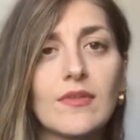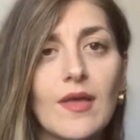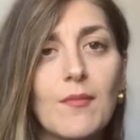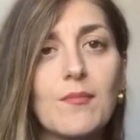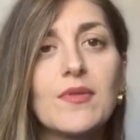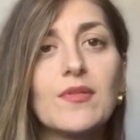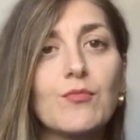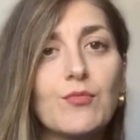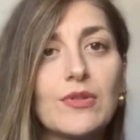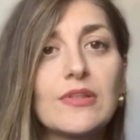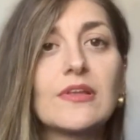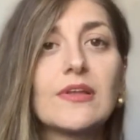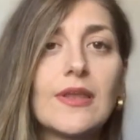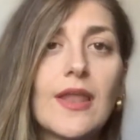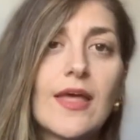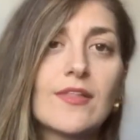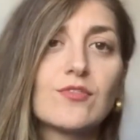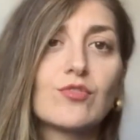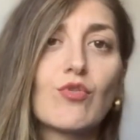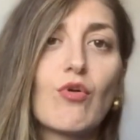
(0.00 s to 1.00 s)
I mean, with the
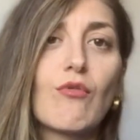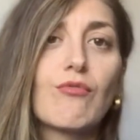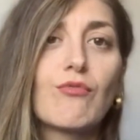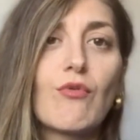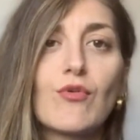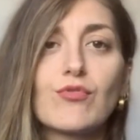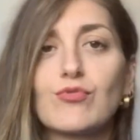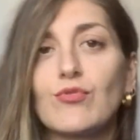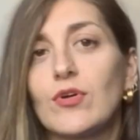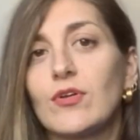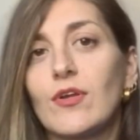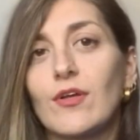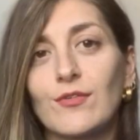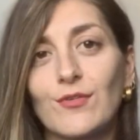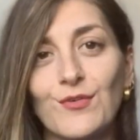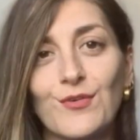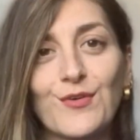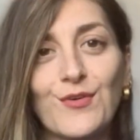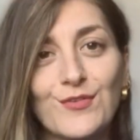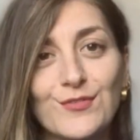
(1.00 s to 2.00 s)
letter, of course, you're
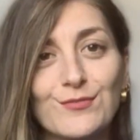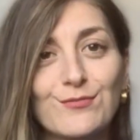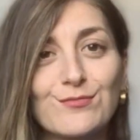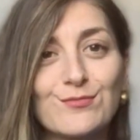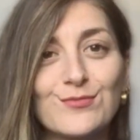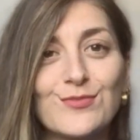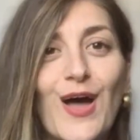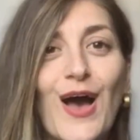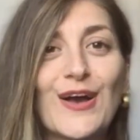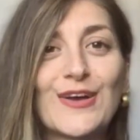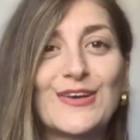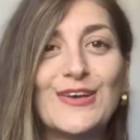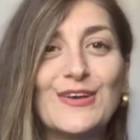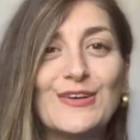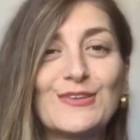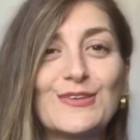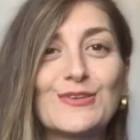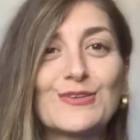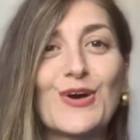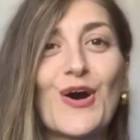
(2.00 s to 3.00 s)
not
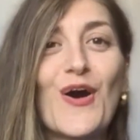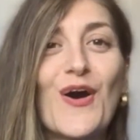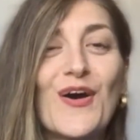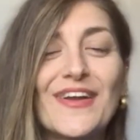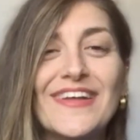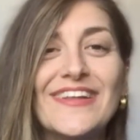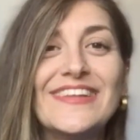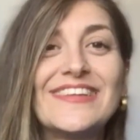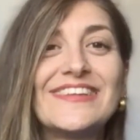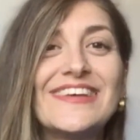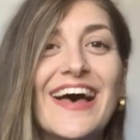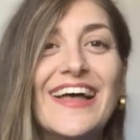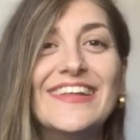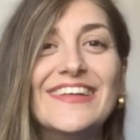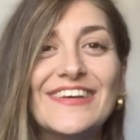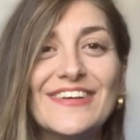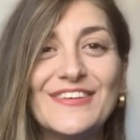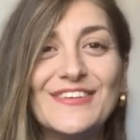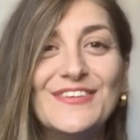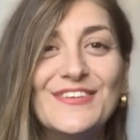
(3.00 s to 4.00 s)
knocking the door and
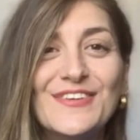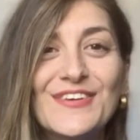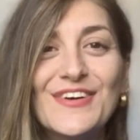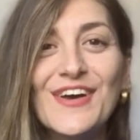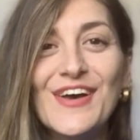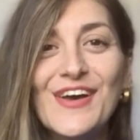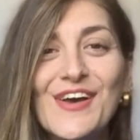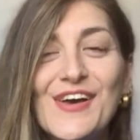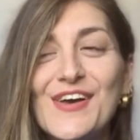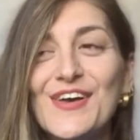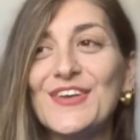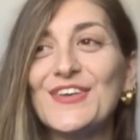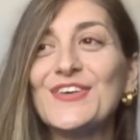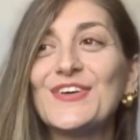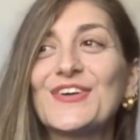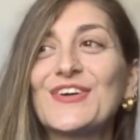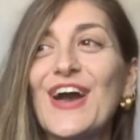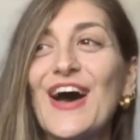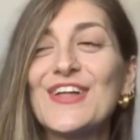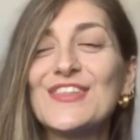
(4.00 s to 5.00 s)
telling you
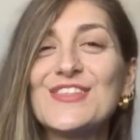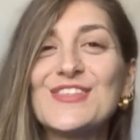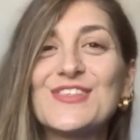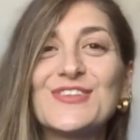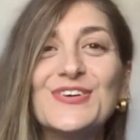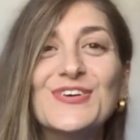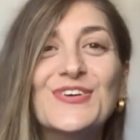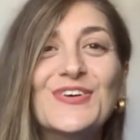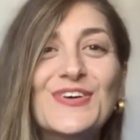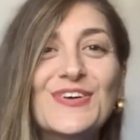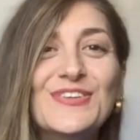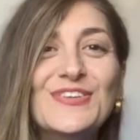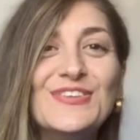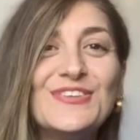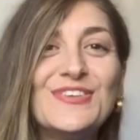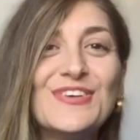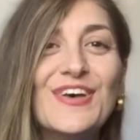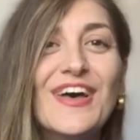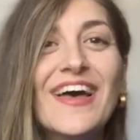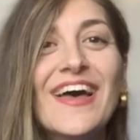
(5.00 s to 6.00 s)
got
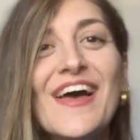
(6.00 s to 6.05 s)
sued.